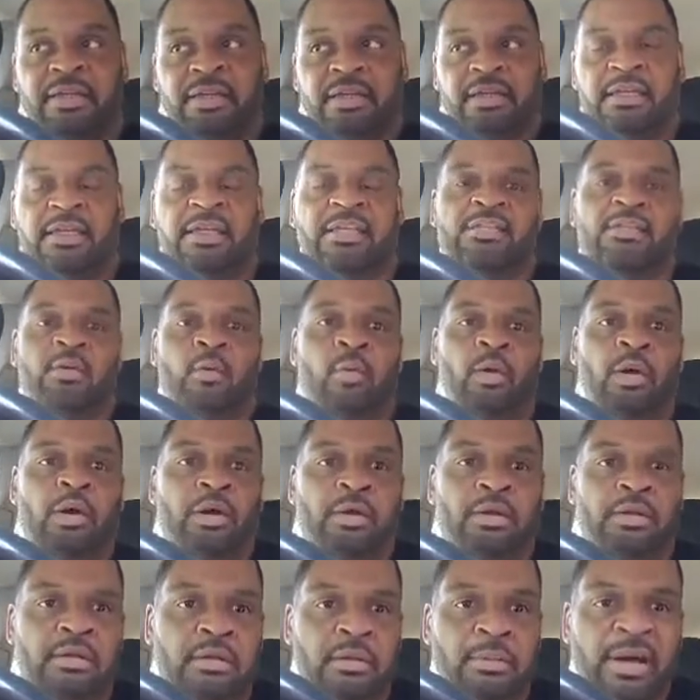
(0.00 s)
get to
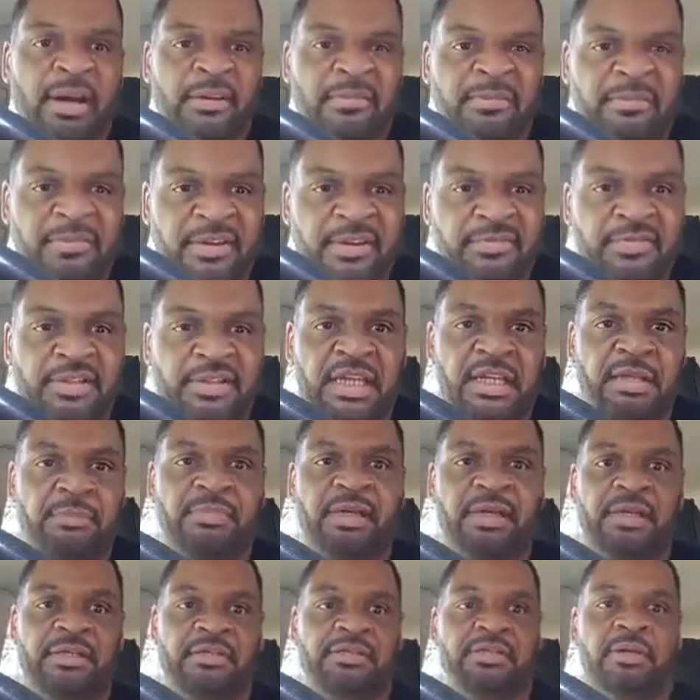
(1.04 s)
work about 15
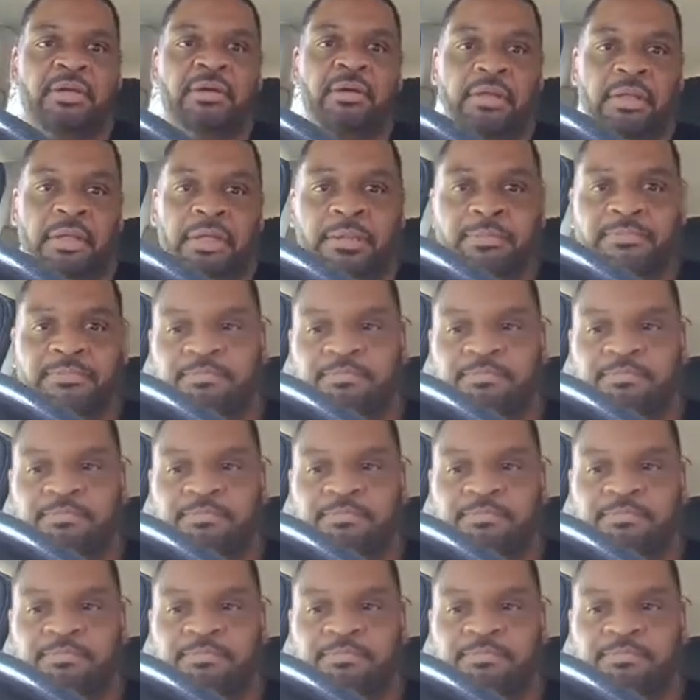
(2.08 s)
minutes early.